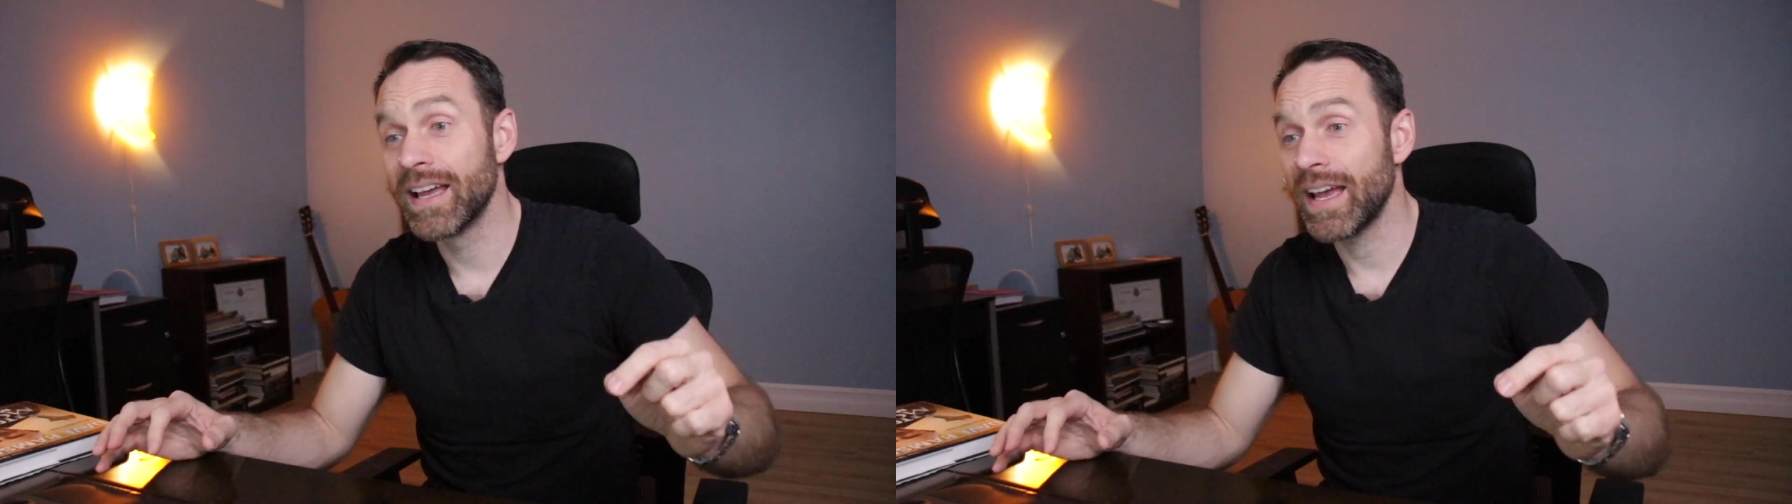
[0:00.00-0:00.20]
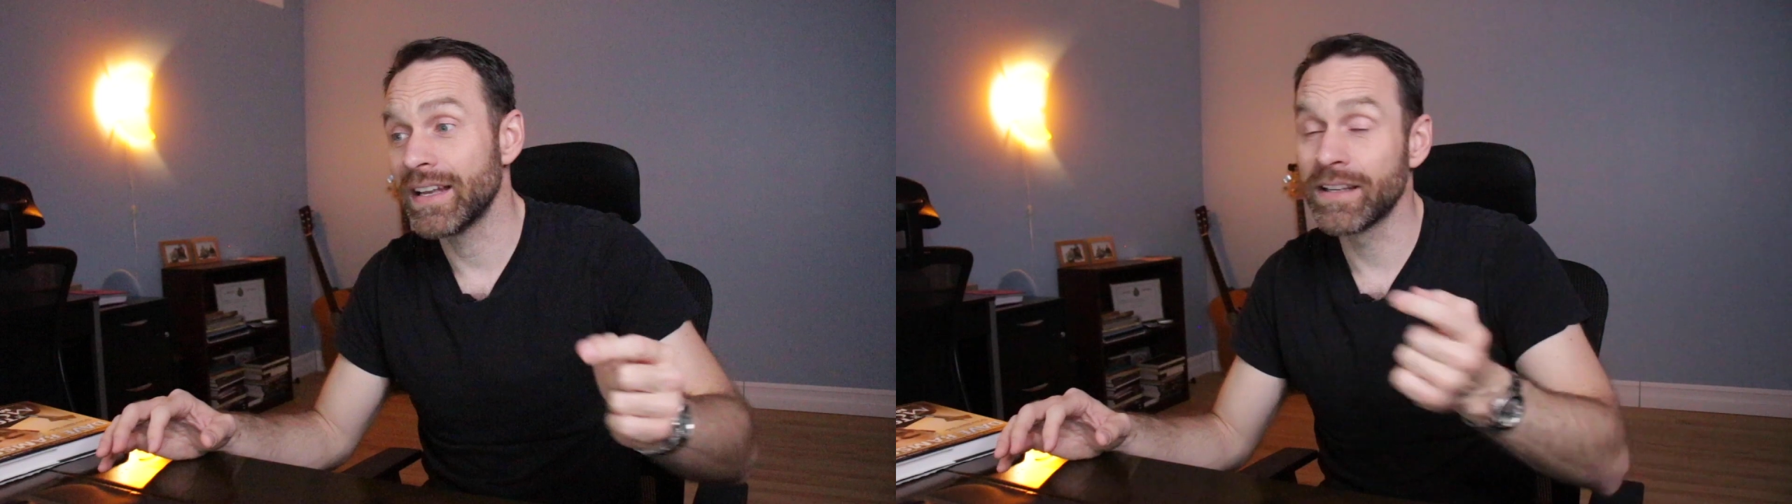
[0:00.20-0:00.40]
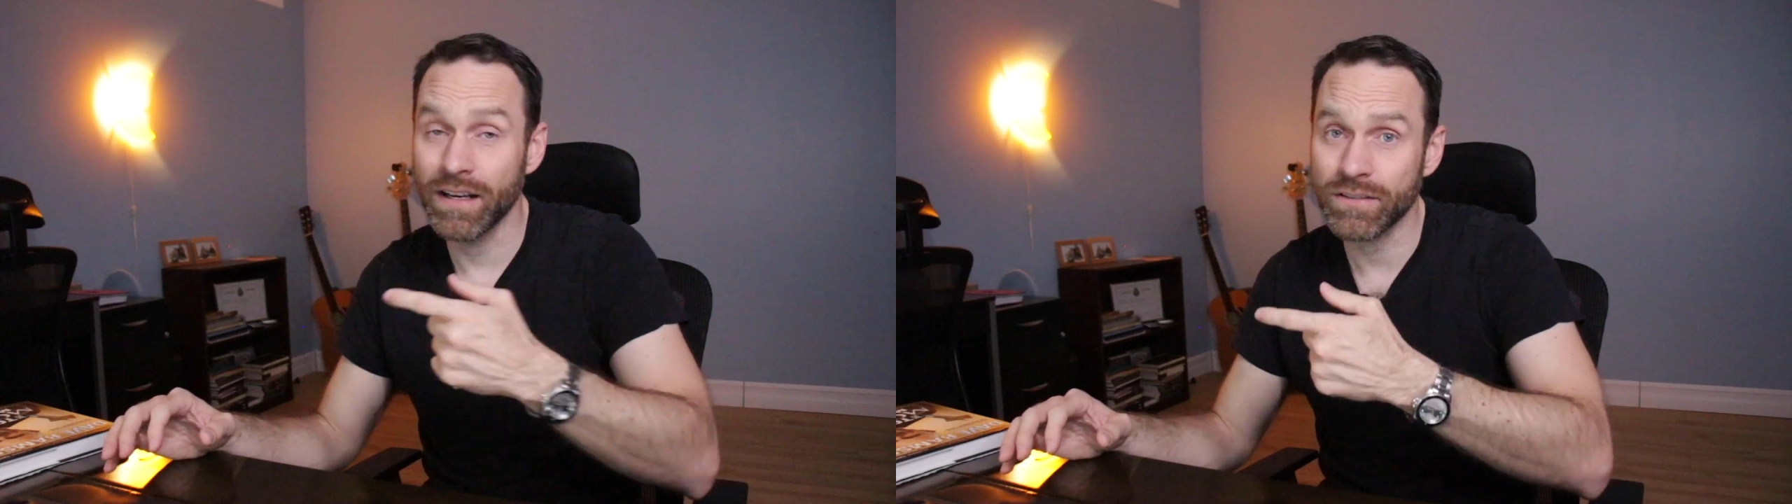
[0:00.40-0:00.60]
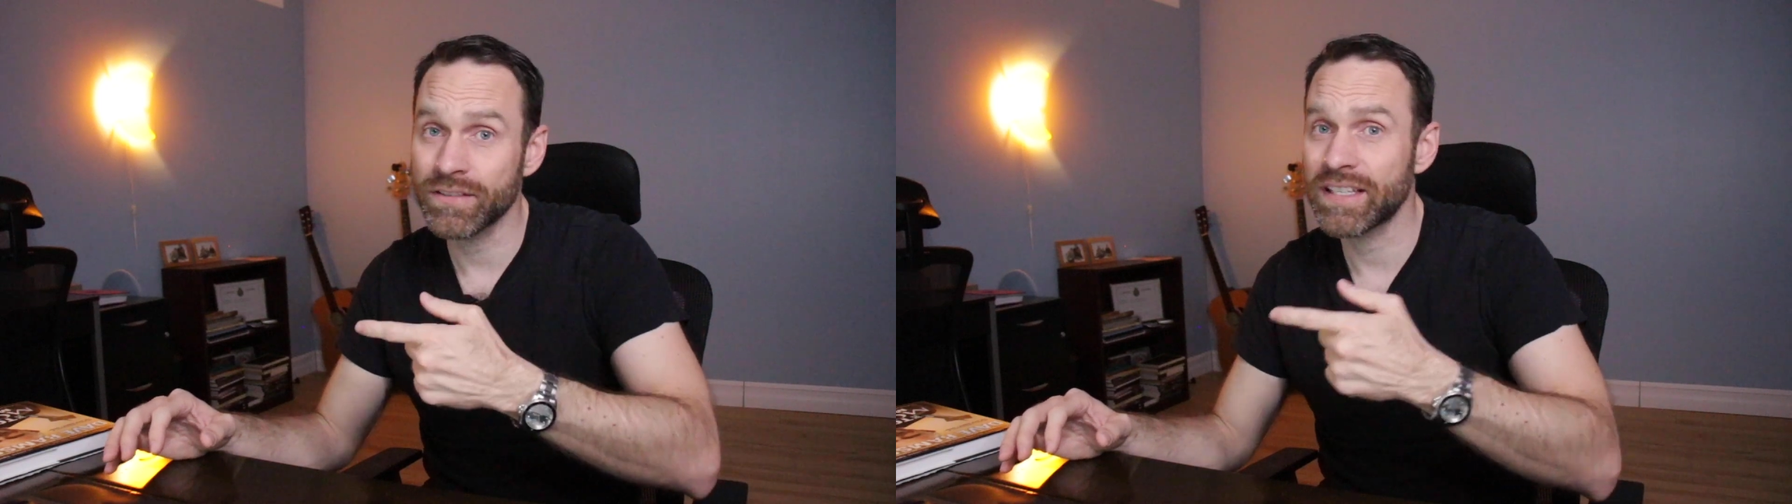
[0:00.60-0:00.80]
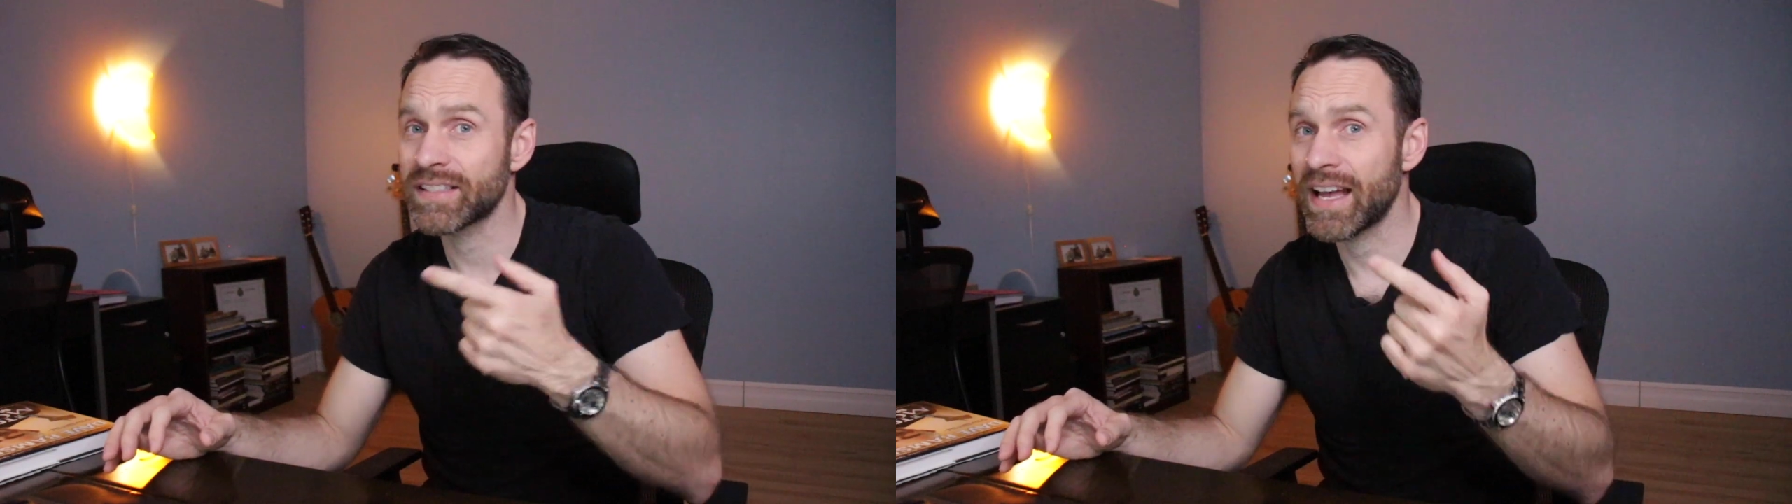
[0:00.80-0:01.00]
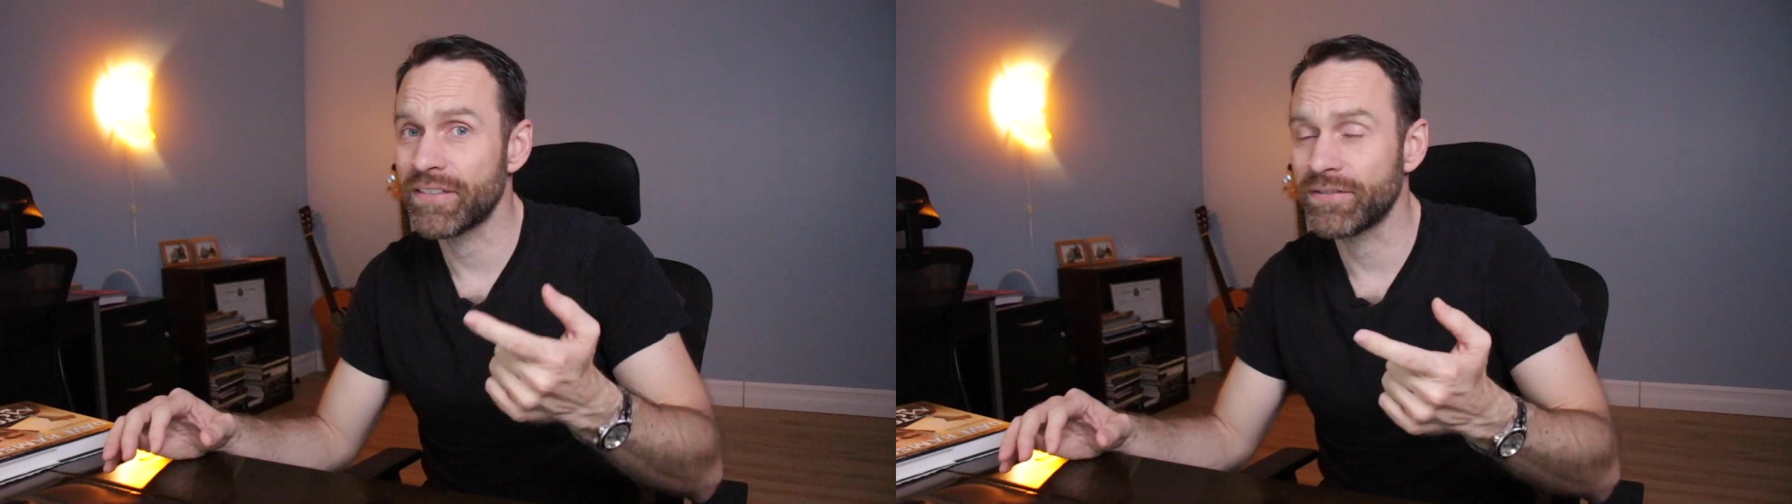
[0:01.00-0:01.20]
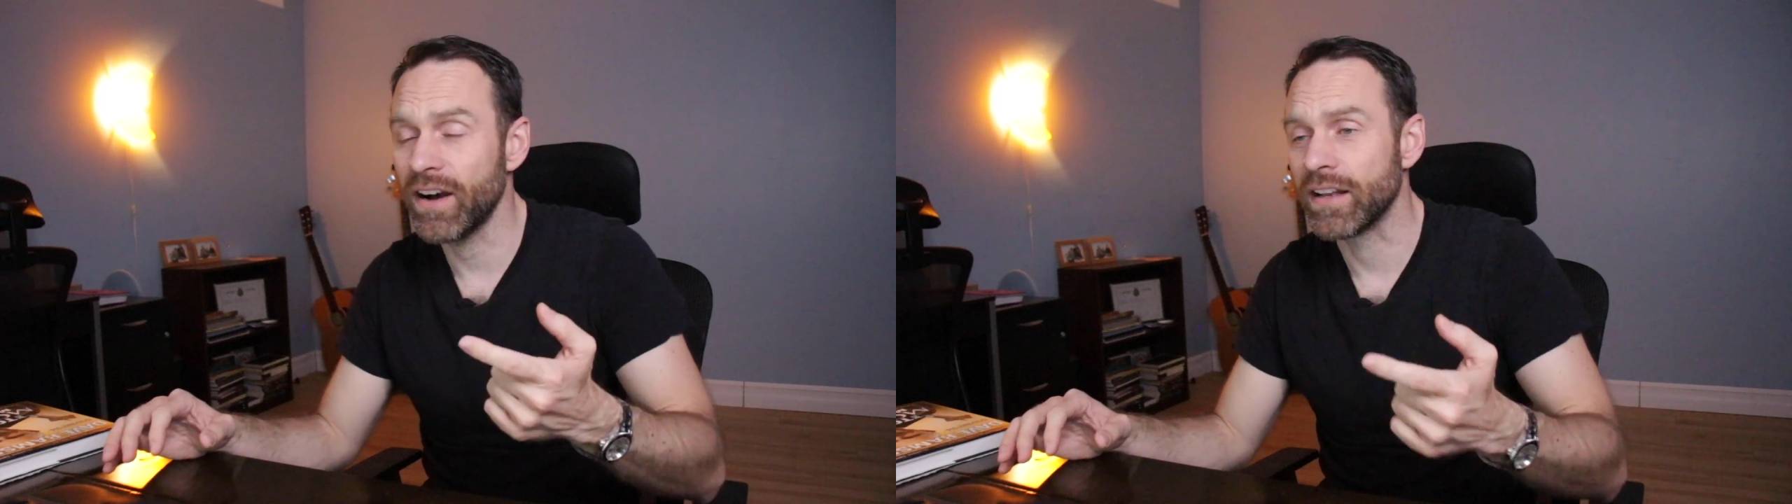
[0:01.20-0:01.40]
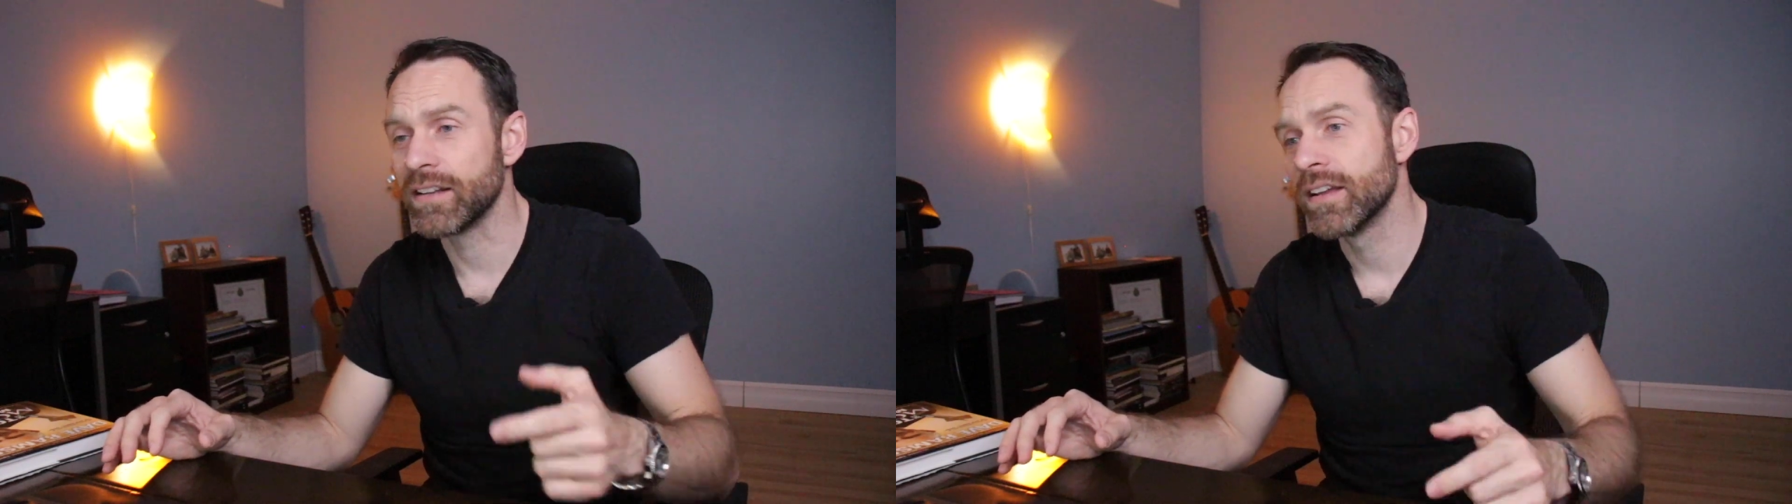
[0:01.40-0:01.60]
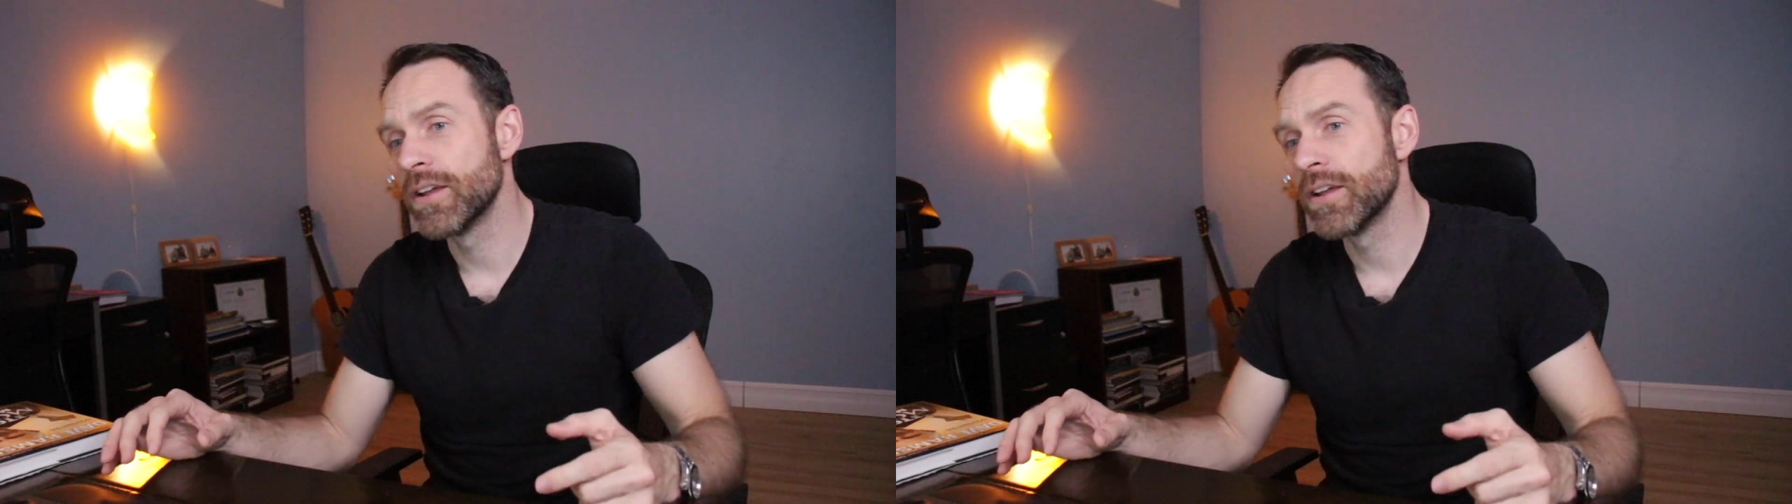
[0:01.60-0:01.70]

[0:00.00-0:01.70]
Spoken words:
And he also says to have fun.